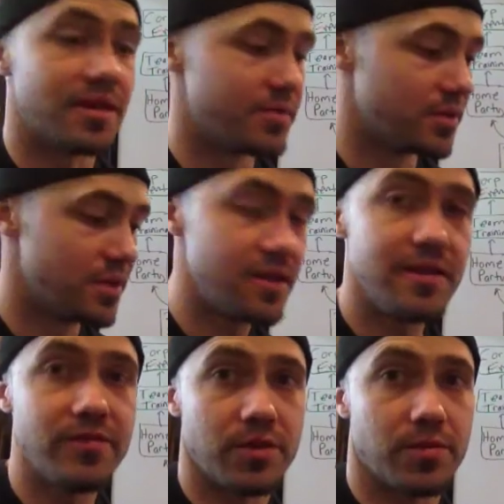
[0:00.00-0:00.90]
they
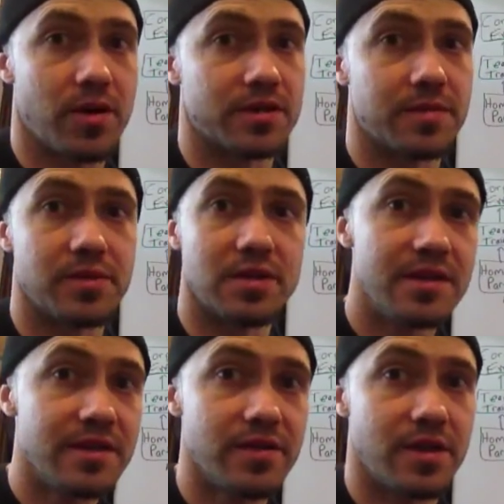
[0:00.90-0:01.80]
believe in the products, they
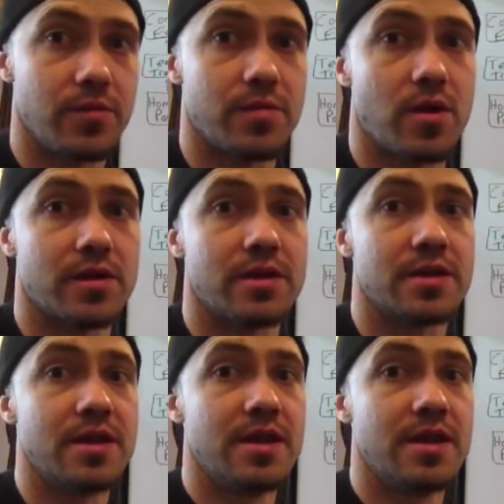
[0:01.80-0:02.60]
believe in network marketing,